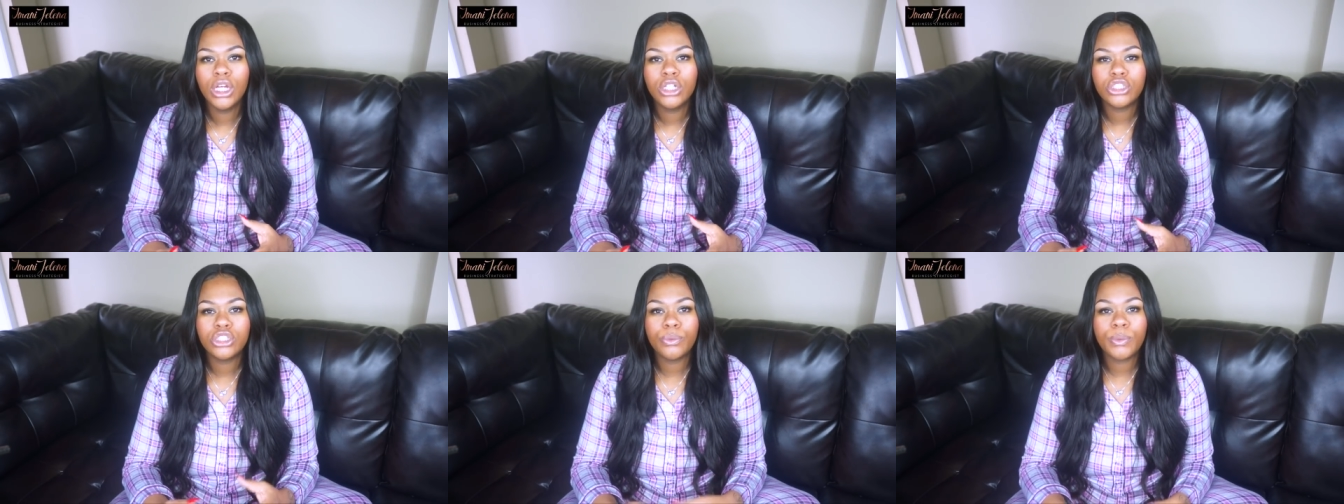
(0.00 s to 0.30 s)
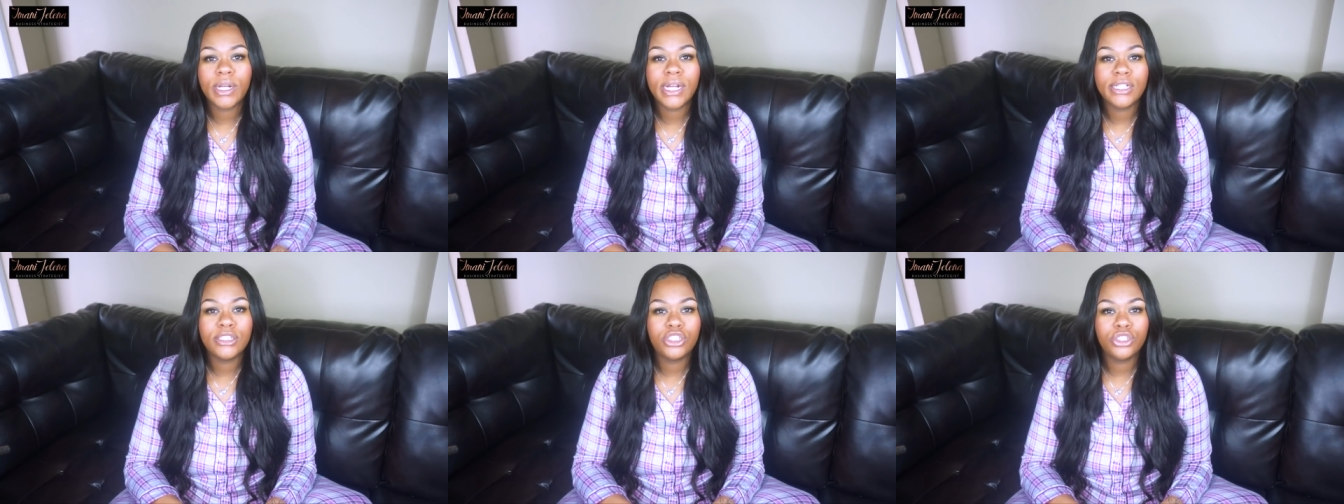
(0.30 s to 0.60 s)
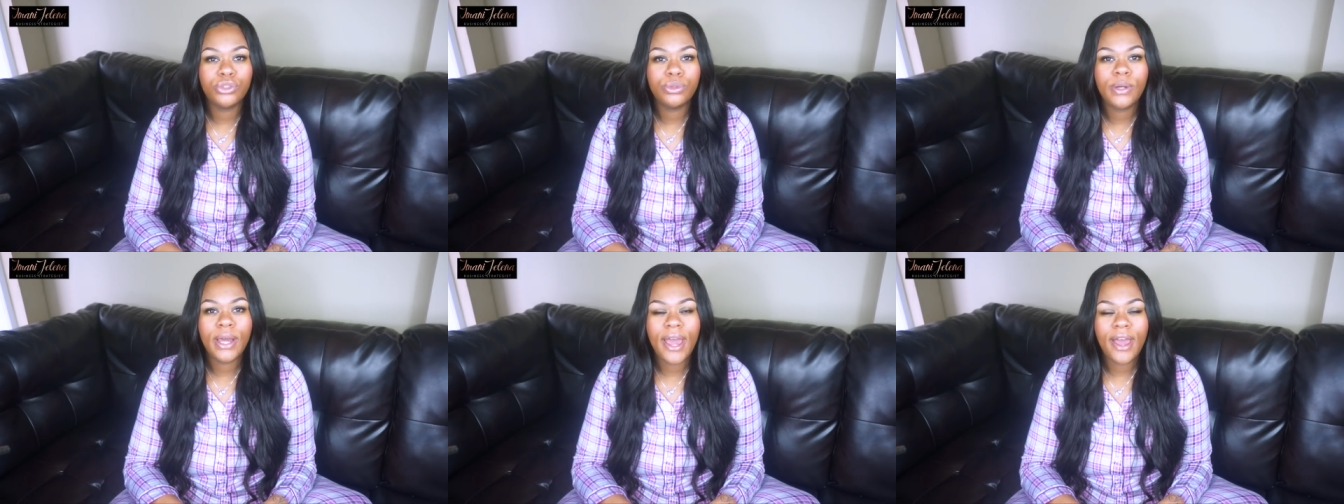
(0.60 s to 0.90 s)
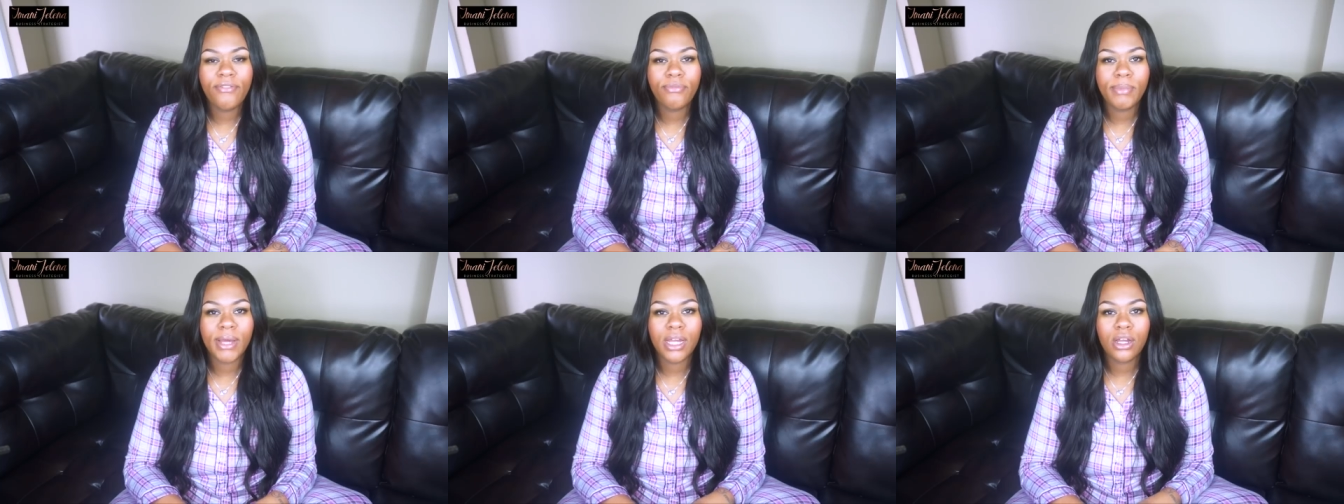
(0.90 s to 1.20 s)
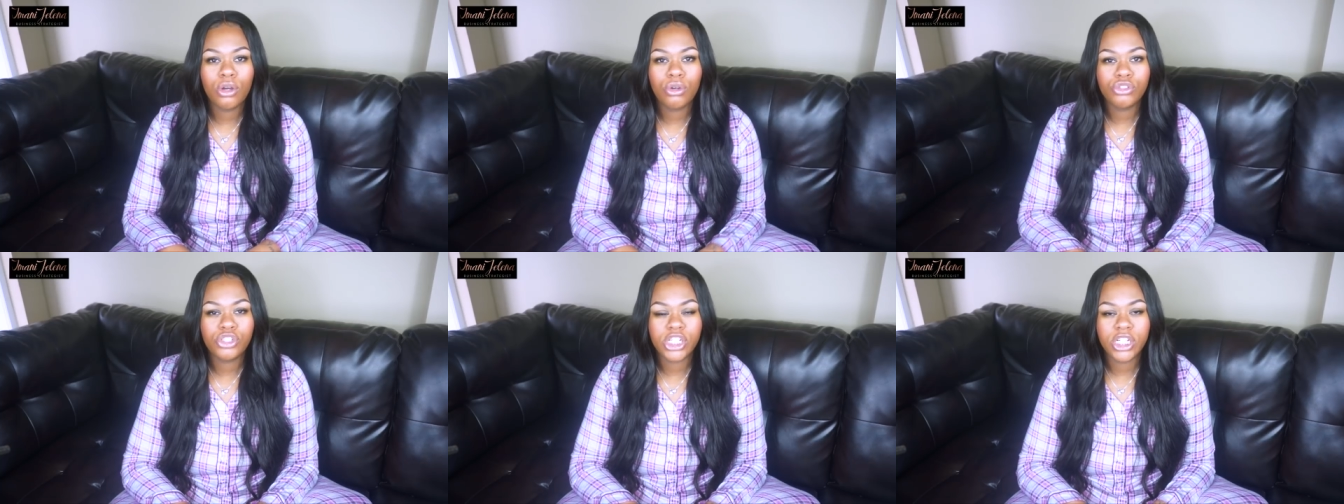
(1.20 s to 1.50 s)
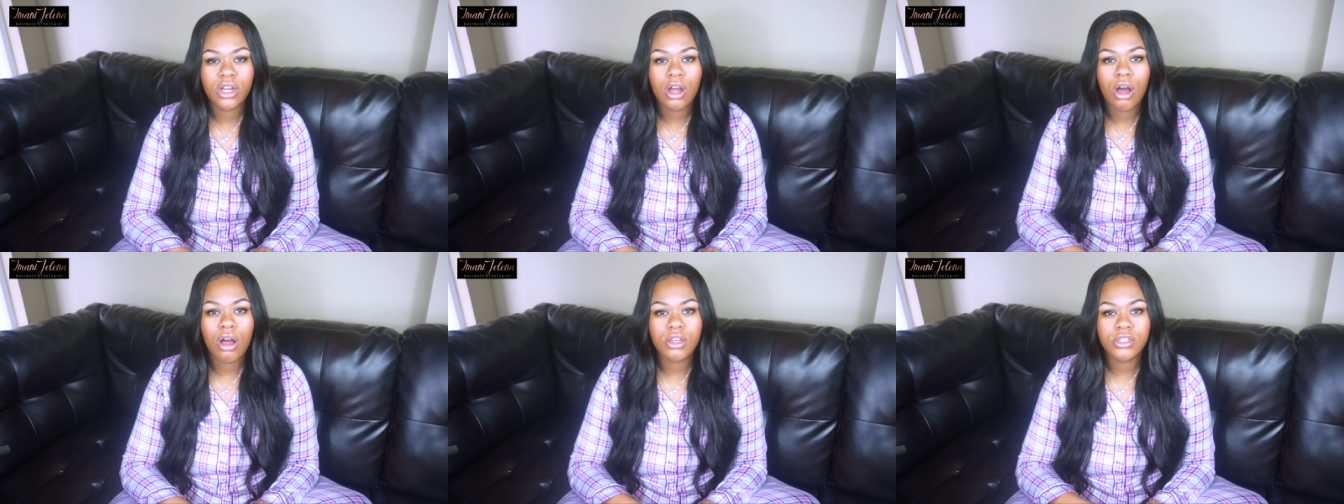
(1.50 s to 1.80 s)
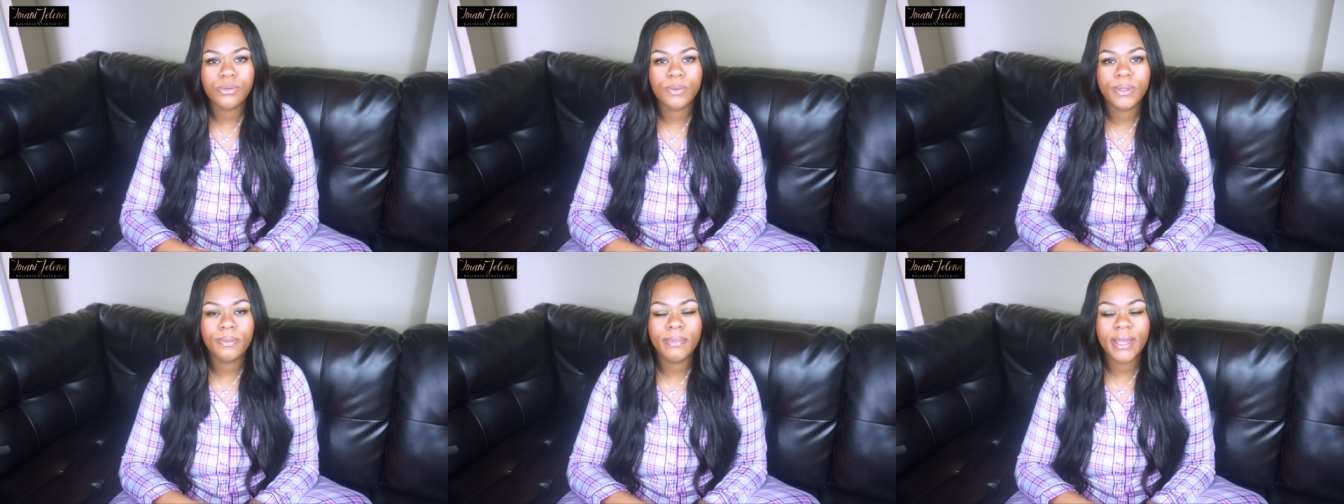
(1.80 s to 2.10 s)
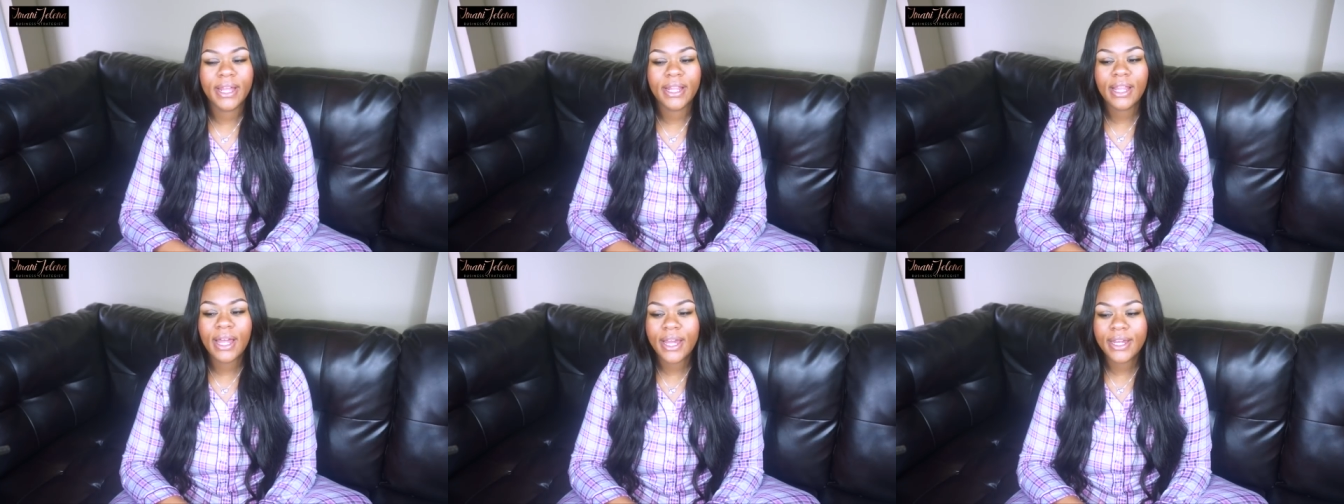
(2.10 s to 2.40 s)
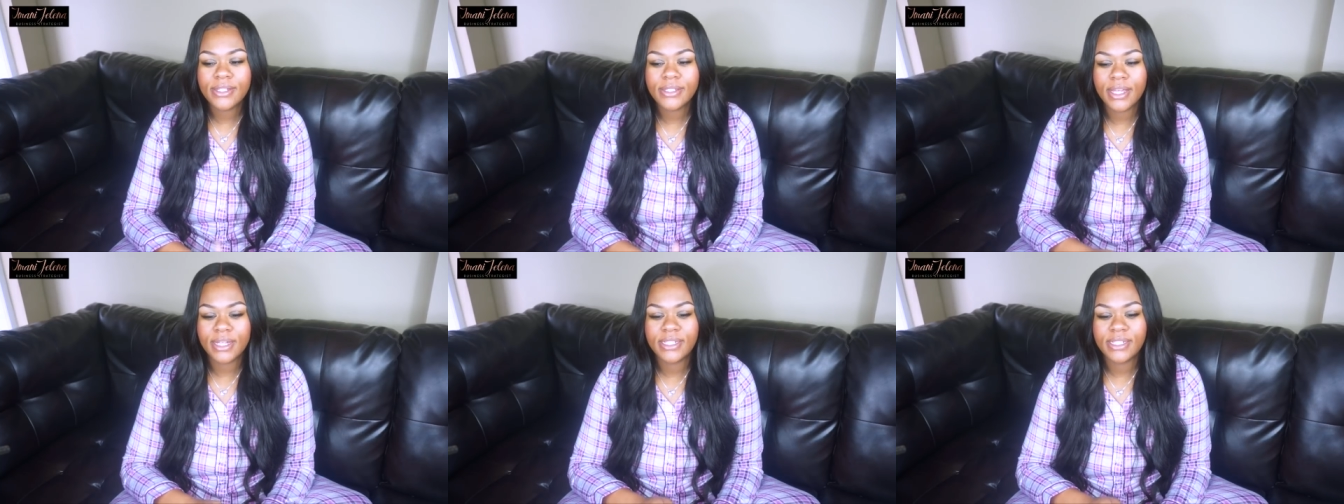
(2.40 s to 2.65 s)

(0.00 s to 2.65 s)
So when I do have my coaching calls with my clients,